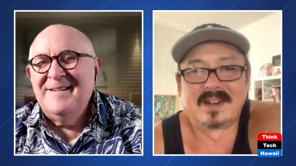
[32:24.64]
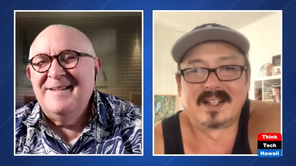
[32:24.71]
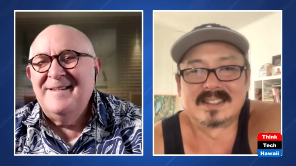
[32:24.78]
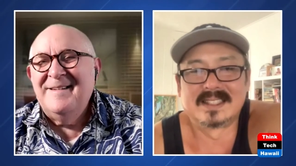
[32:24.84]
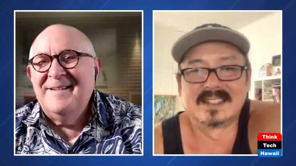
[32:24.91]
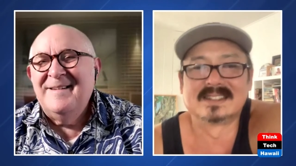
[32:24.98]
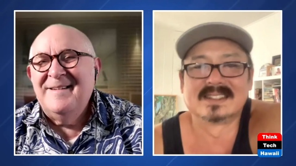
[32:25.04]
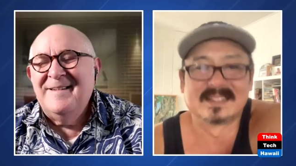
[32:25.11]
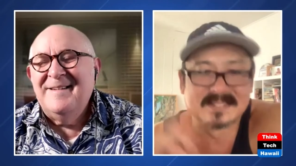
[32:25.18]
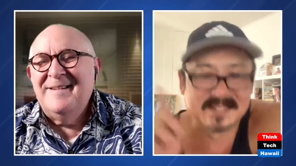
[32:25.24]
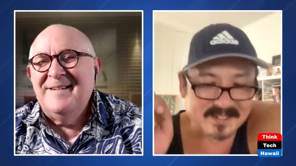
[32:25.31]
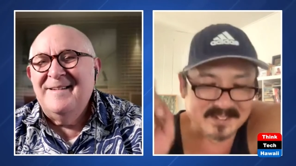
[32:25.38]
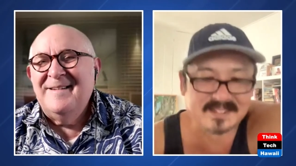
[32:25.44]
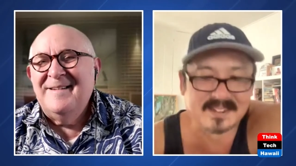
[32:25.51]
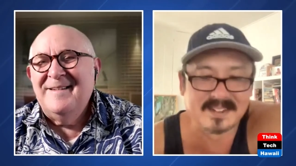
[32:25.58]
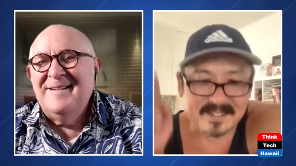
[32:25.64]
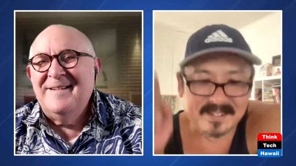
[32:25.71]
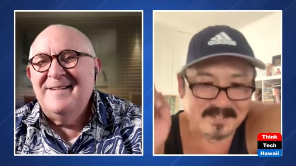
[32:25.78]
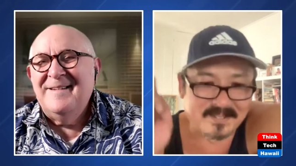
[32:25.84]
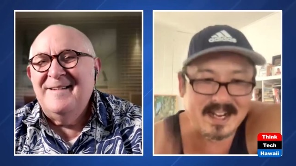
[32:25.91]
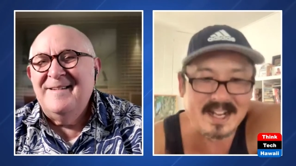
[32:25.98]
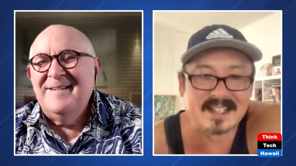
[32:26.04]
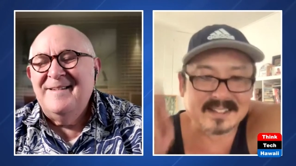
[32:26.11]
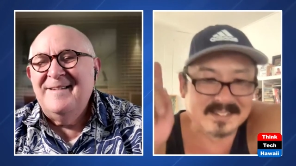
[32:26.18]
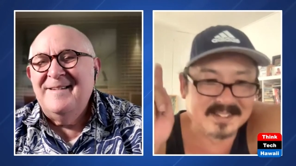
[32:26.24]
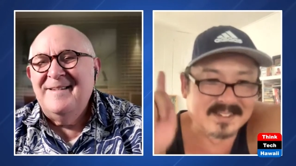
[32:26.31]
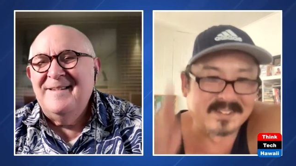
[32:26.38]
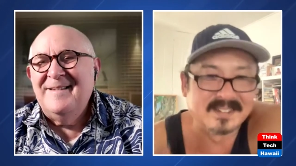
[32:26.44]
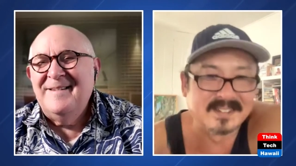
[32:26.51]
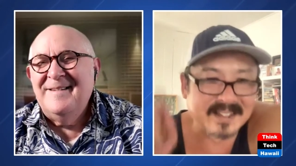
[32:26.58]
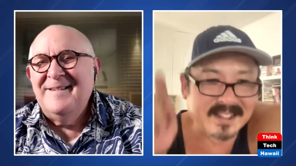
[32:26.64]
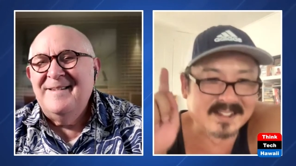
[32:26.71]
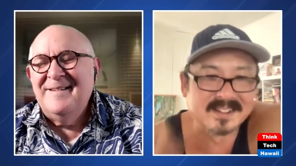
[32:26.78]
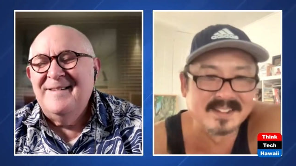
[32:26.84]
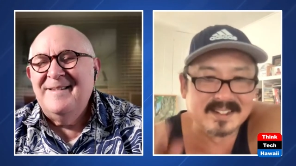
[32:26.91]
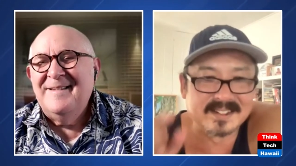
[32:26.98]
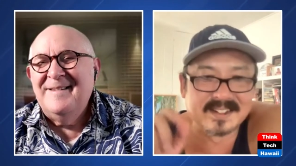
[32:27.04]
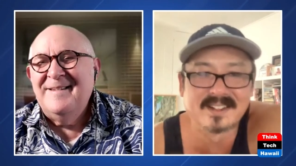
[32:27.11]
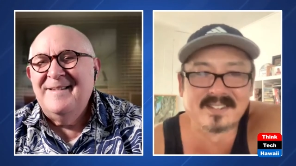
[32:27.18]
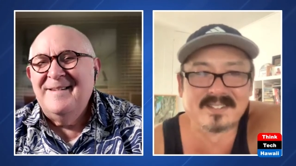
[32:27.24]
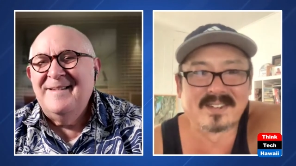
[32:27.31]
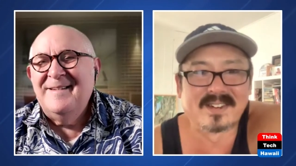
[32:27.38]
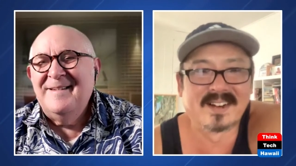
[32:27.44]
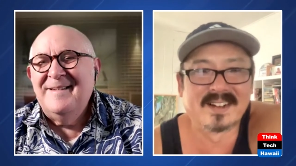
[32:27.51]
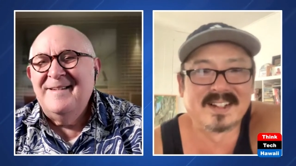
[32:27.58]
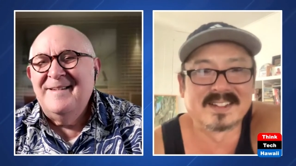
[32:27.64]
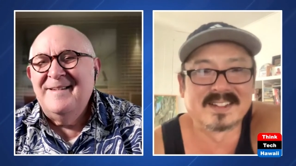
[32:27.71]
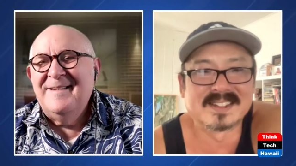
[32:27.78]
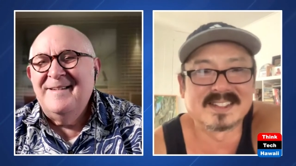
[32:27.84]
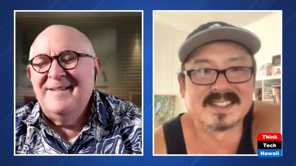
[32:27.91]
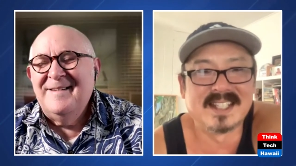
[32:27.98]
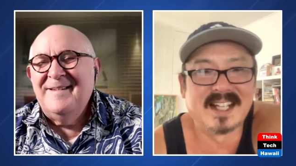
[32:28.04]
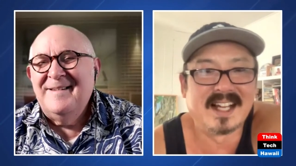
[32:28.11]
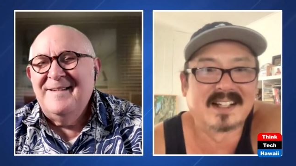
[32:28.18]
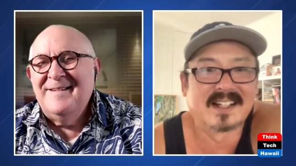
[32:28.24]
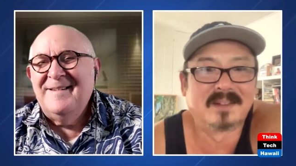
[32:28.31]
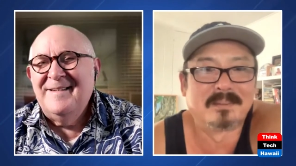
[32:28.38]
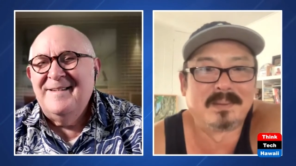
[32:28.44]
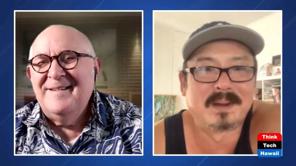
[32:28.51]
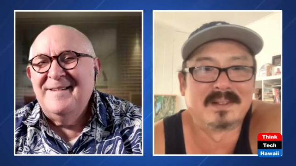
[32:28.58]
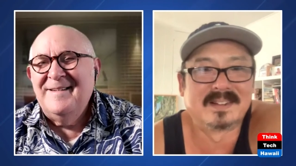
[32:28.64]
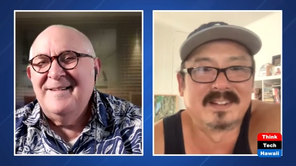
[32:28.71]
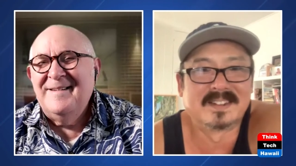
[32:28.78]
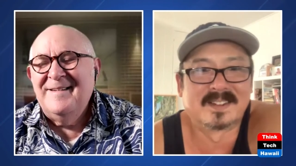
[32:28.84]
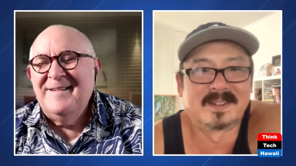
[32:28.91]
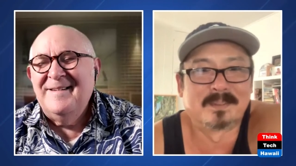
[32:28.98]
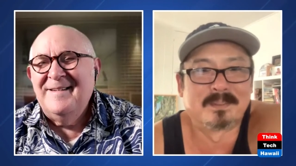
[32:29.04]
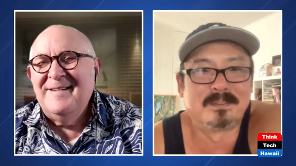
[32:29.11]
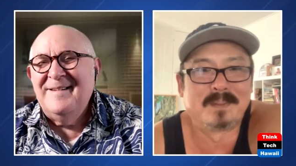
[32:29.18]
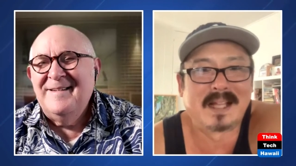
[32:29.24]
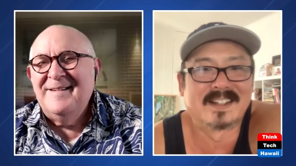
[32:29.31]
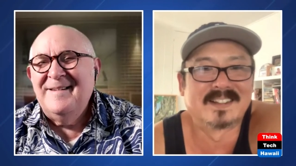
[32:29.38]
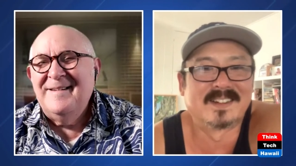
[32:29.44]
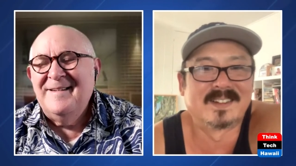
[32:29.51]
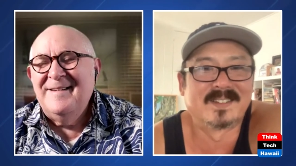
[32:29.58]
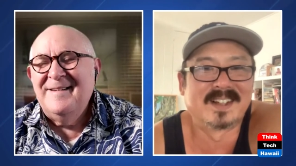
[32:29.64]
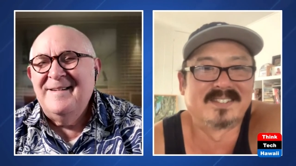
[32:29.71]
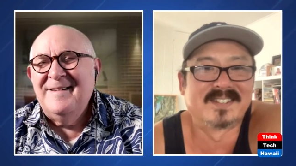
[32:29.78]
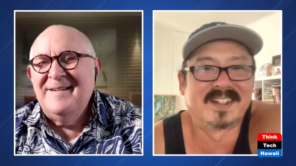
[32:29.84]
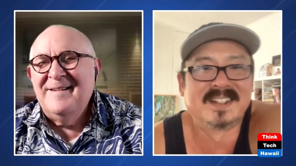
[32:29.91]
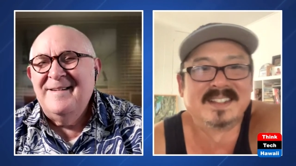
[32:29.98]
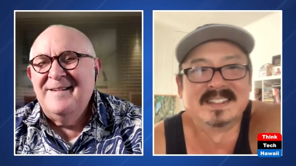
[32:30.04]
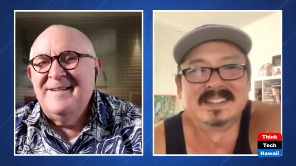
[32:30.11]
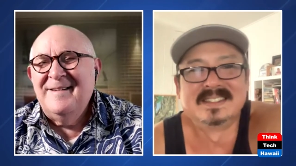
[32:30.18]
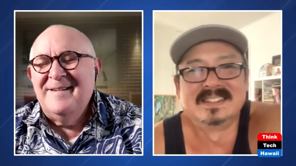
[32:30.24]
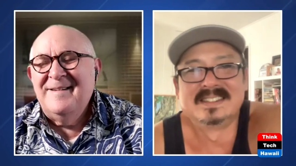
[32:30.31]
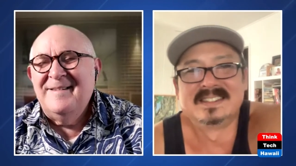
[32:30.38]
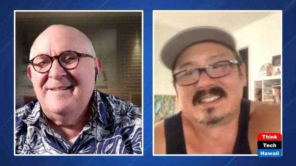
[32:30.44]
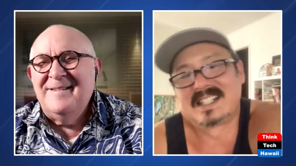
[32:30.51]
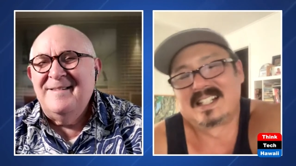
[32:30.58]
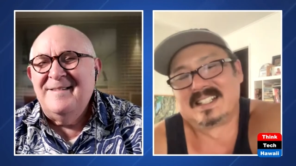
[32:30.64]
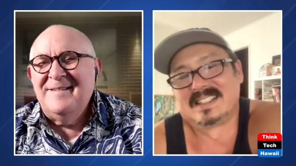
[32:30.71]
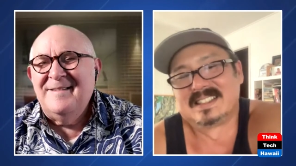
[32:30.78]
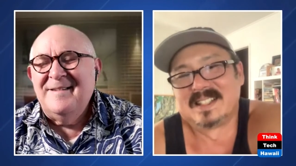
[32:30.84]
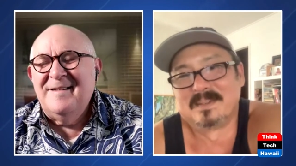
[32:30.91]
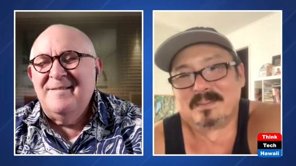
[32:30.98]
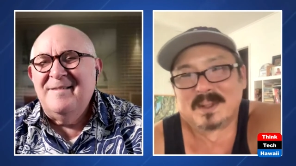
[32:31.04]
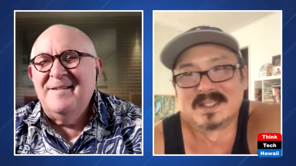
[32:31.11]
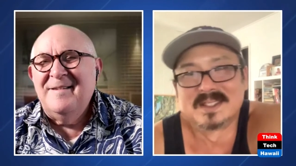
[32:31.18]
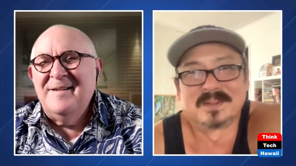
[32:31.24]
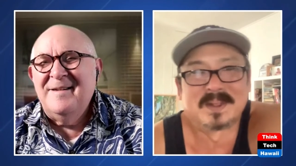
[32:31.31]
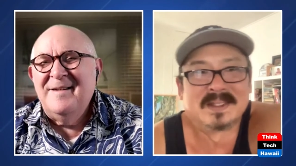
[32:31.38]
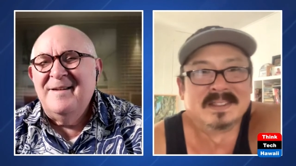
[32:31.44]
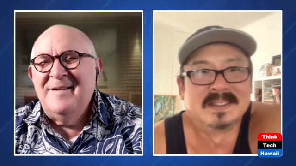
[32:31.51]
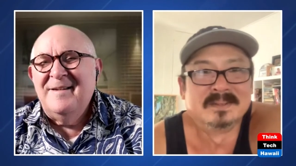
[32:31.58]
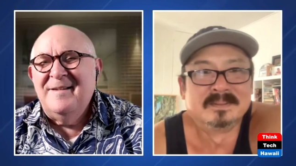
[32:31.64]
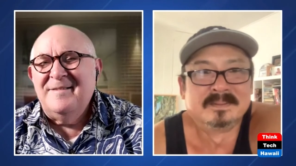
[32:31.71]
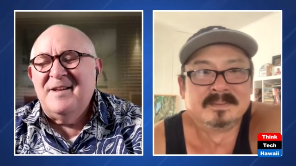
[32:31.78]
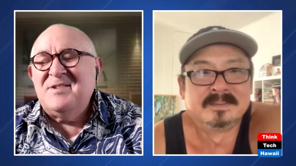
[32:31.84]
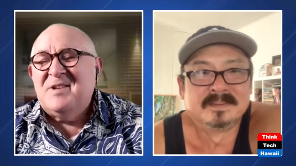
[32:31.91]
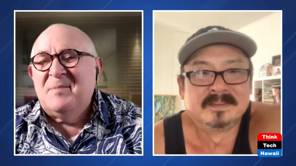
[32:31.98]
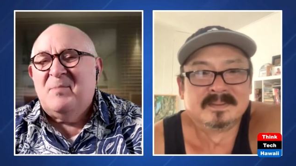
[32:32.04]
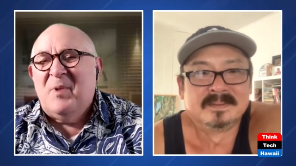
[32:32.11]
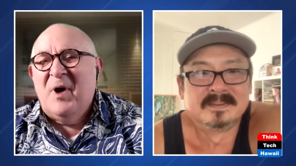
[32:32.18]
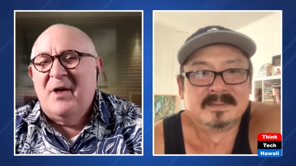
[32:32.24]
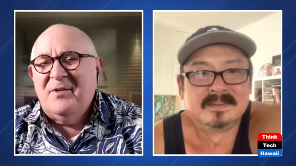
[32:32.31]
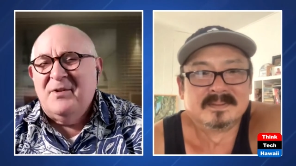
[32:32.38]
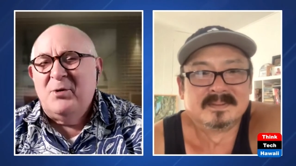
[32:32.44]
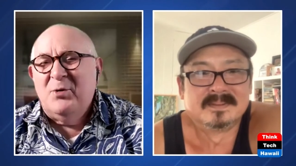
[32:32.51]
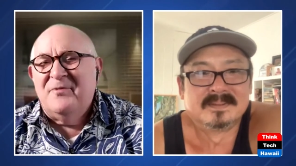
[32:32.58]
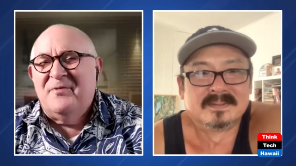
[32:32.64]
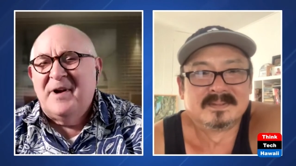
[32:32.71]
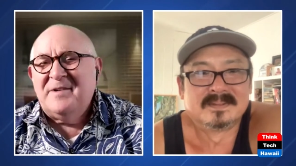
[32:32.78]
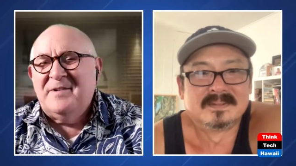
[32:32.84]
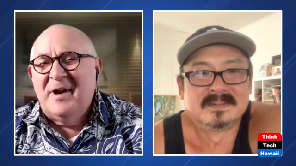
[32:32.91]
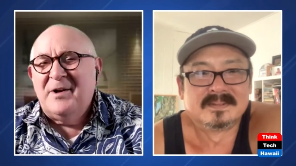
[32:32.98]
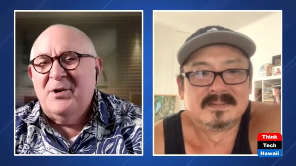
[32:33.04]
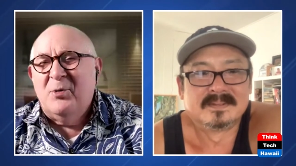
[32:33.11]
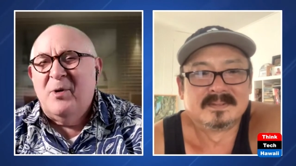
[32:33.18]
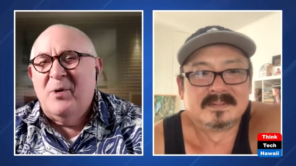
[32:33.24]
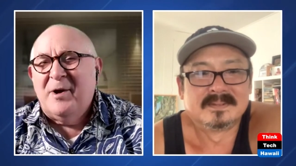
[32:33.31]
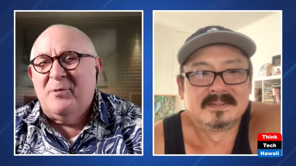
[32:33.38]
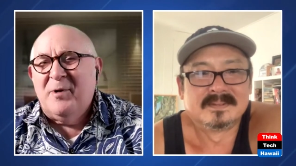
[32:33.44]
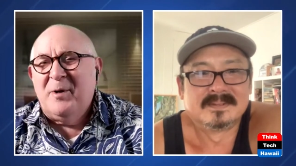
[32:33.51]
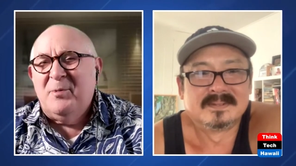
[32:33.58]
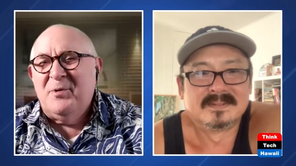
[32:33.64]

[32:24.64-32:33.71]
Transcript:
Speaker 1: watching. It's like a, a rat, you know, hitting the thing for another snack, a, pe- a little pellet or whatever.
Speaker 2: It's kind of the same principle. Does it bother you if I tell you I agree